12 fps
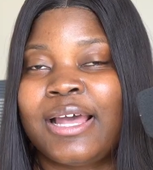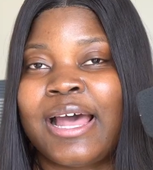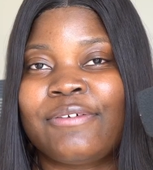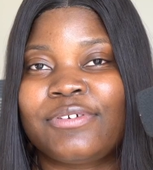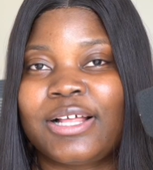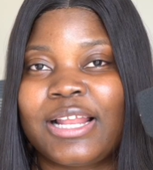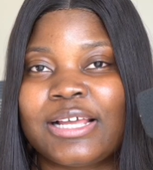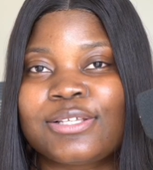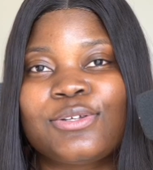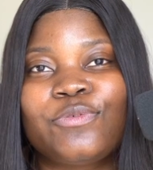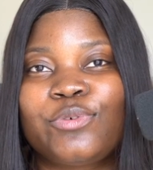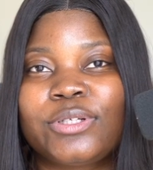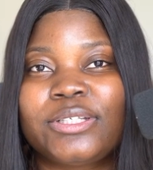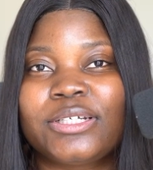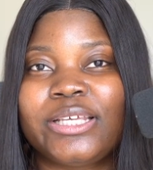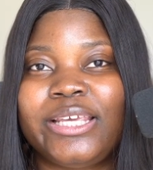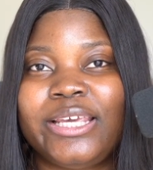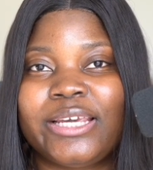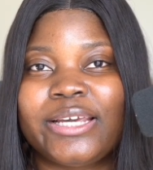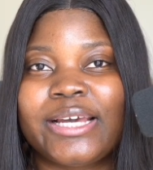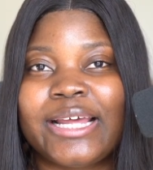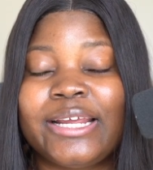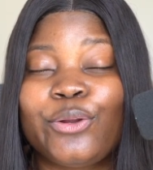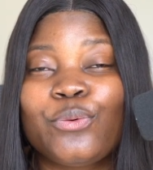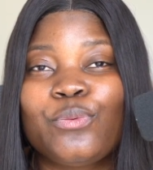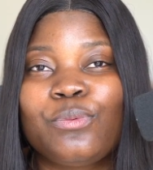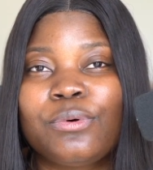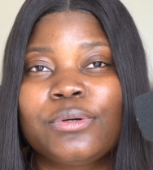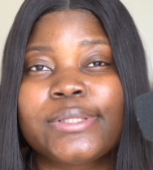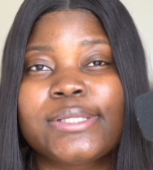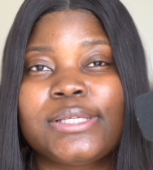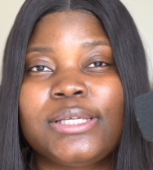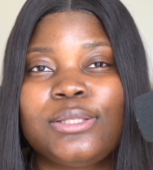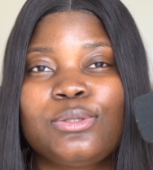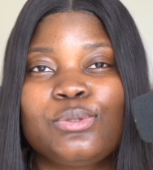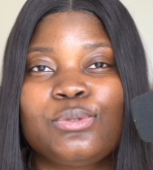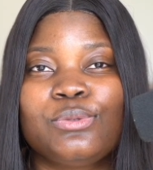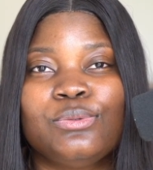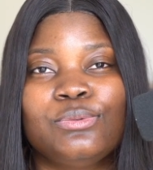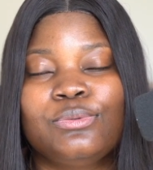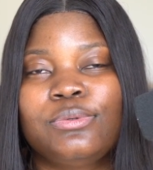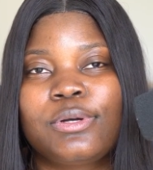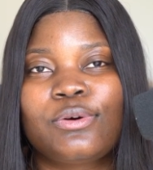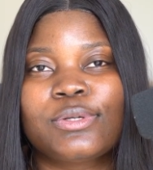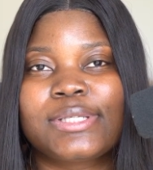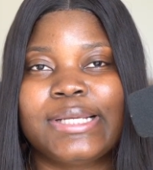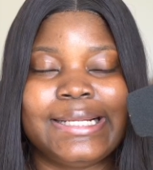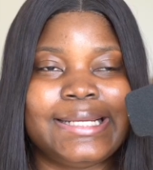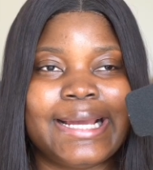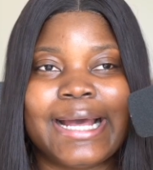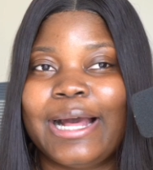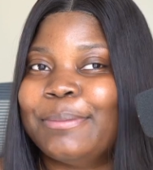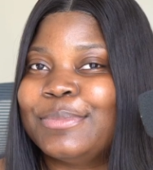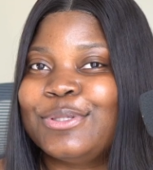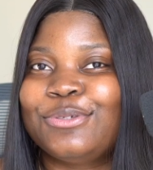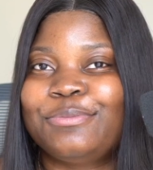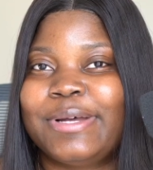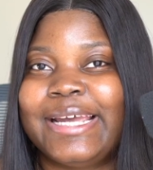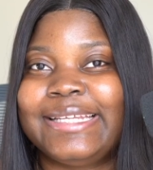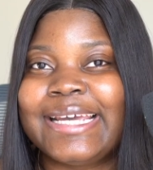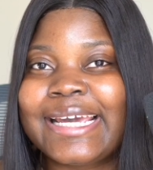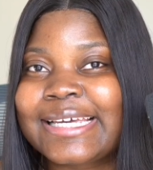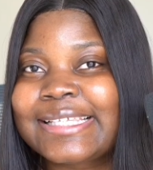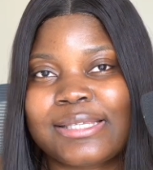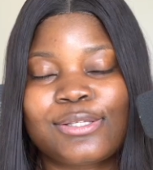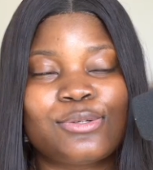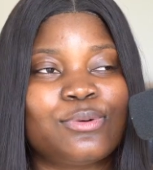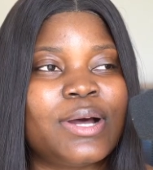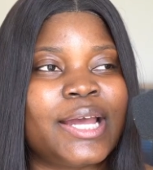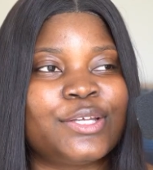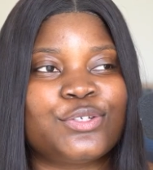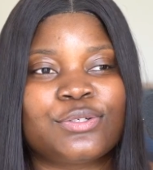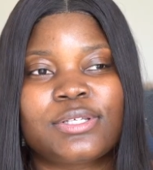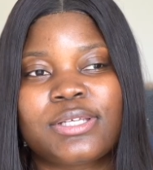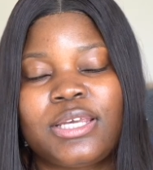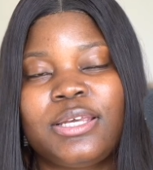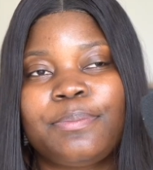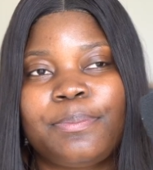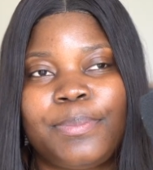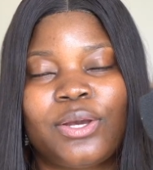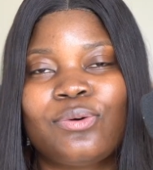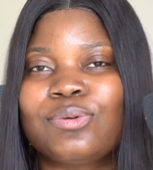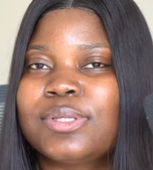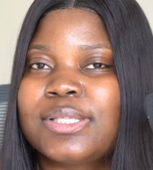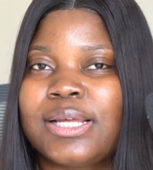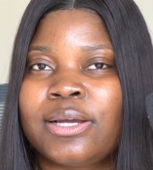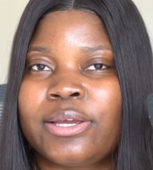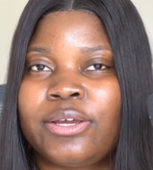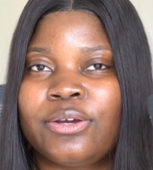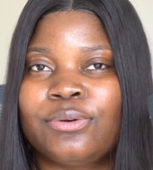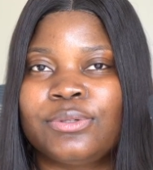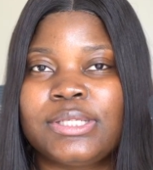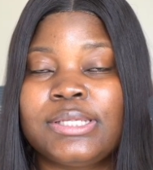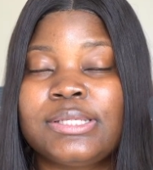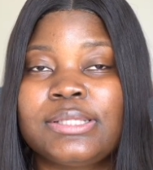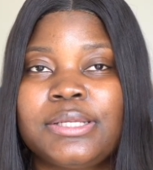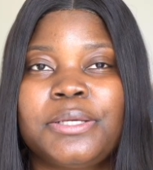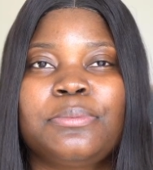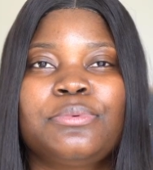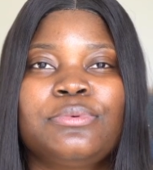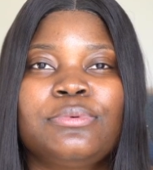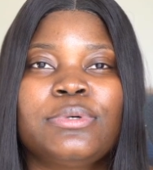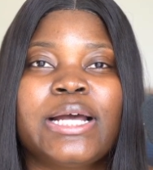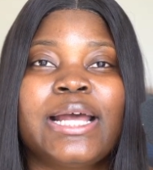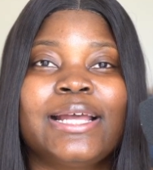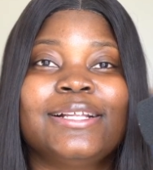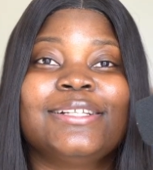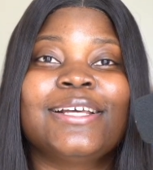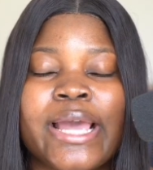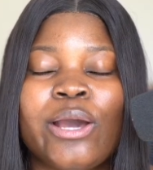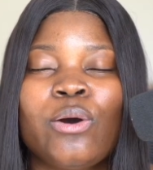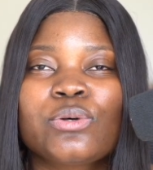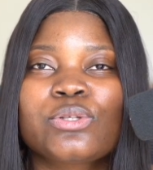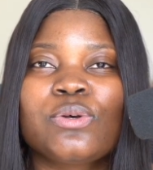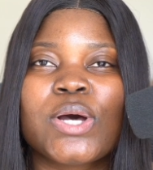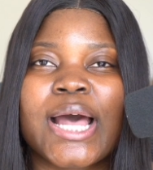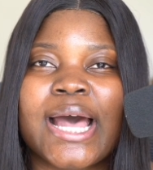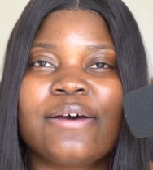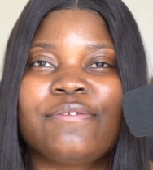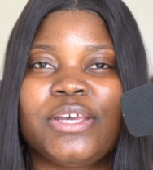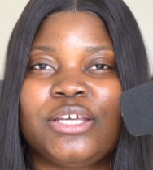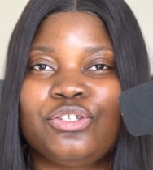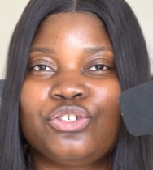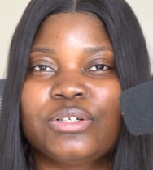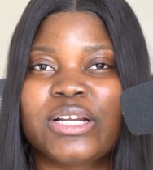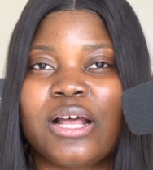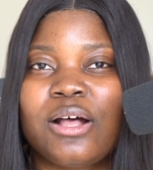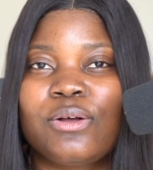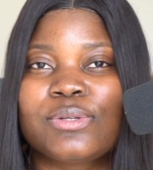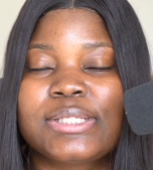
have a glass of water here and I don't want it to cause any harm to my decks, so I just keep a coaster here on this table. And I also have a journal